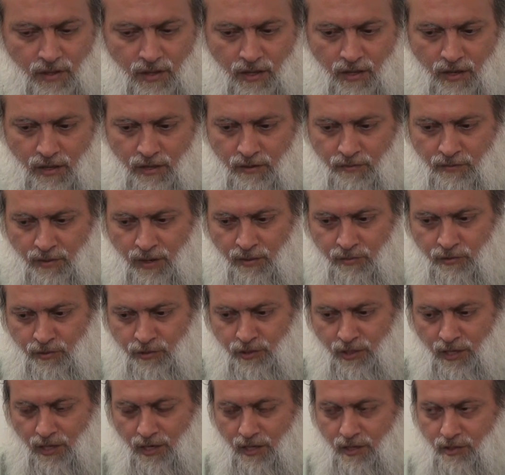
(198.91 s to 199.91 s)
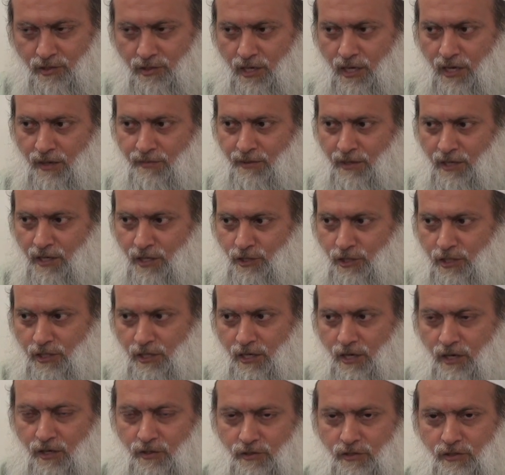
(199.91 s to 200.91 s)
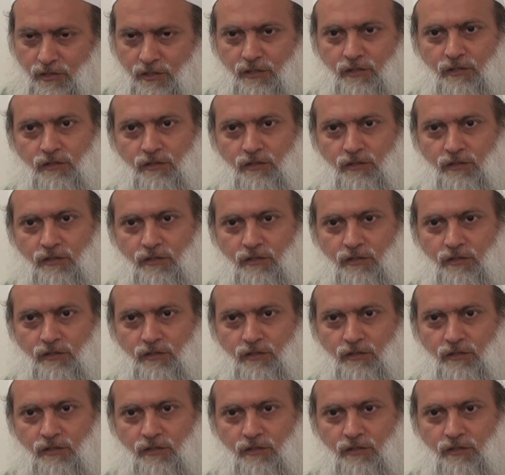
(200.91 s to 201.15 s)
And Imam Hussein al-Islam initially goes